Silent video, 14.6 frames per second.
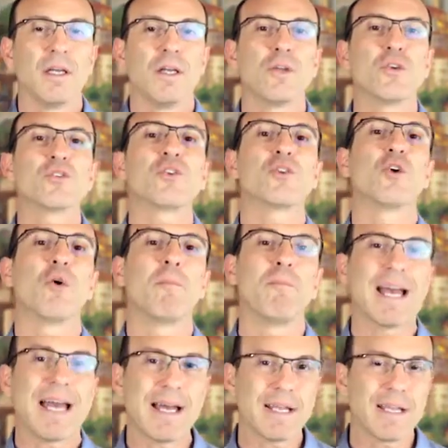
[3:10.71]
You should go
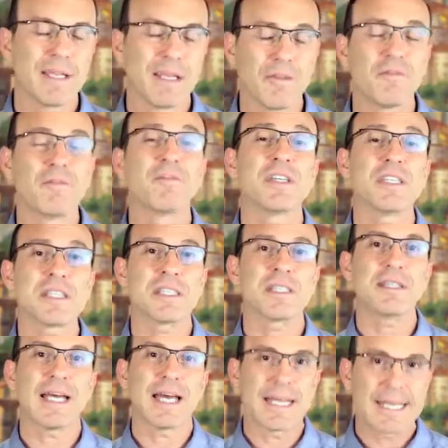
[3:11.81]
back and
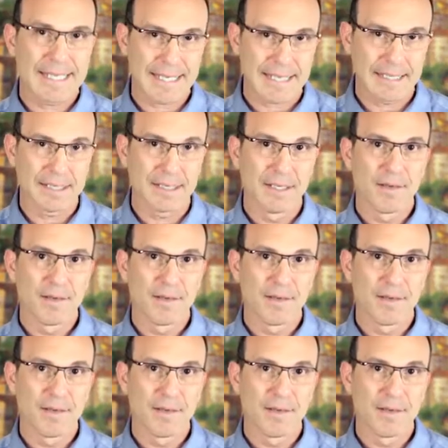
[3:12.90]
visit again.